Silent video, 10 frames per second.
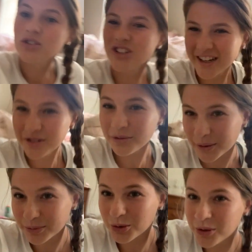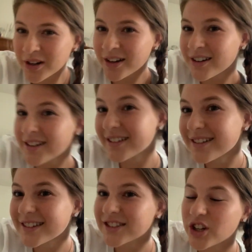should i do a room tour
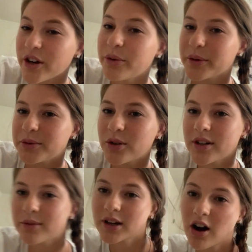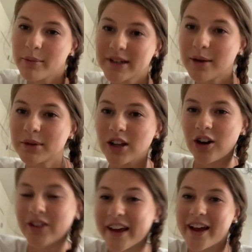should i do a room tour you want to comment down
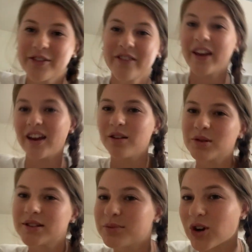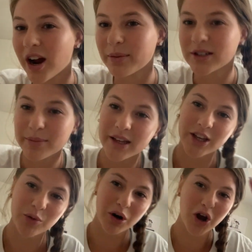below like i only have 81 subscribers but
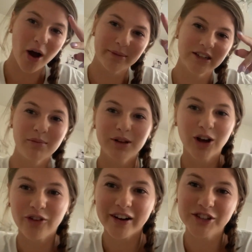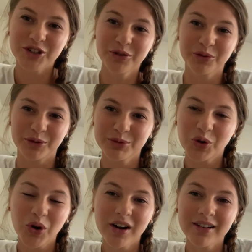like you want to comment down below if i should do a room
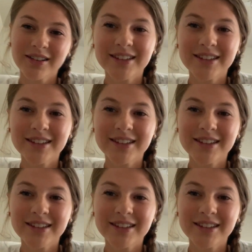tour